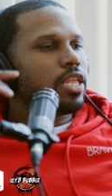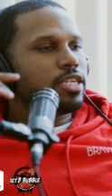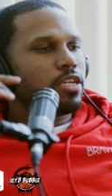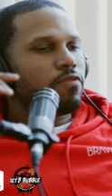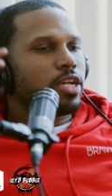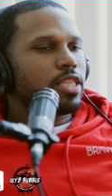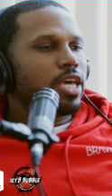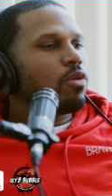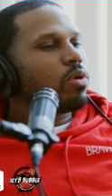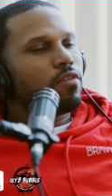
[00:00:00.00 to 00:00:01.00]
that stuff like
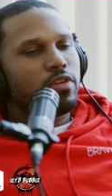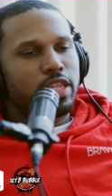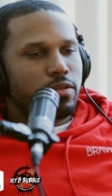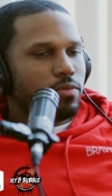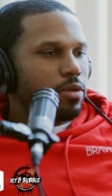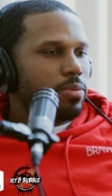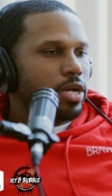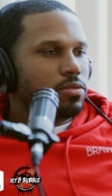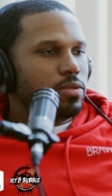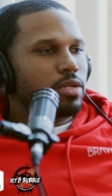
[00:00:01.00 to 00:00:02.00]
that, whatever that
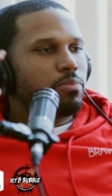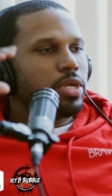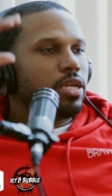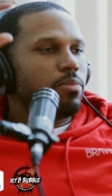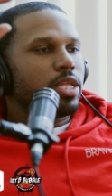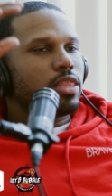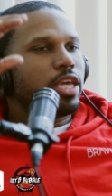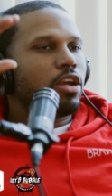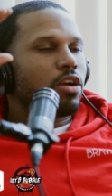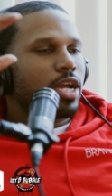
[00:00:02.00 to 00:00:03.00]
possibly could be, but
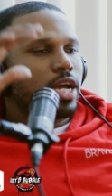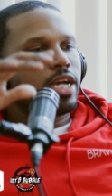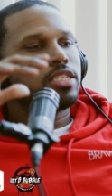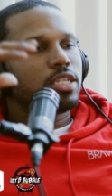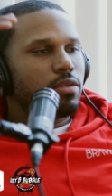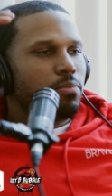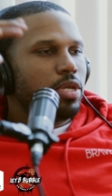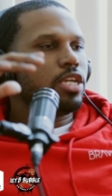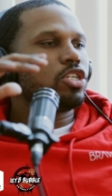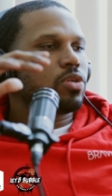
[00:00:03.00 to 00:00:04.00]
they are constantly
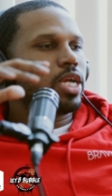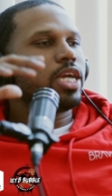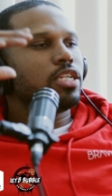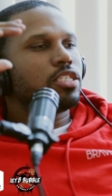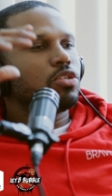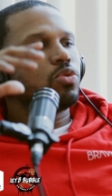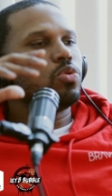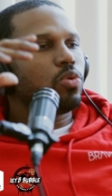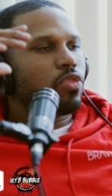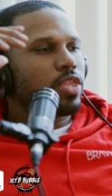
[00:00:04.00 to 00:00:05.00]
being trained
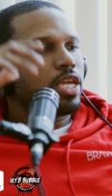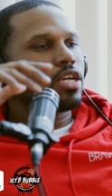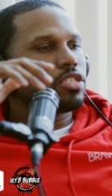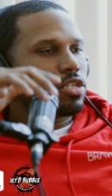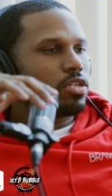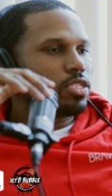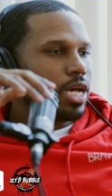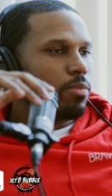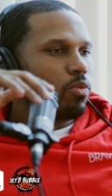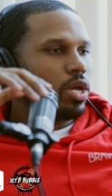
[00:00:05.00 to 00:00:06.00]
to think a certain
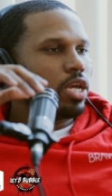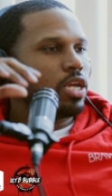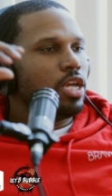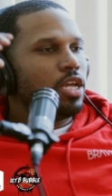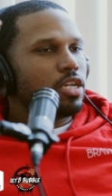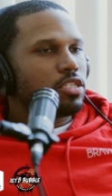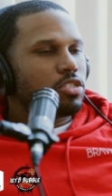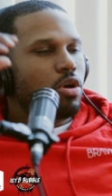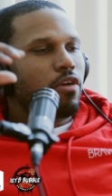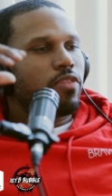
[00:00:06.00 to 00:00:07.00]
type of way.
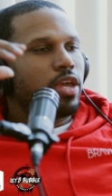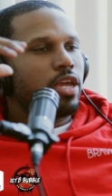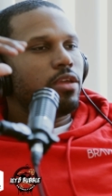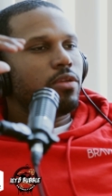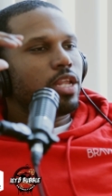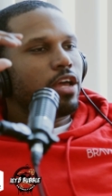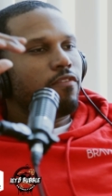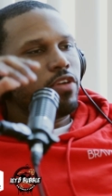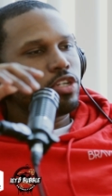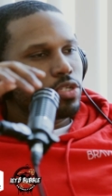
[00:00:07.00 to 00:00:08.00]
So if they
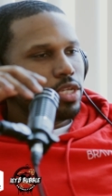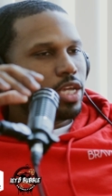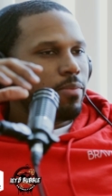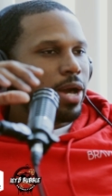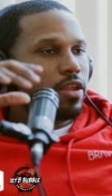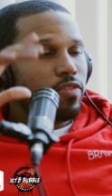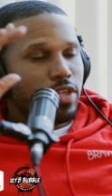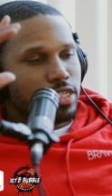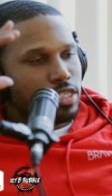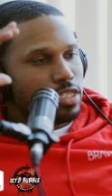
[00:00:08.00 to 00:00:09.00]
eventually come out of
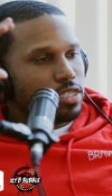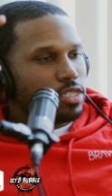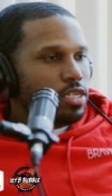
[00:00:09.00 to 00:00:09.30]
this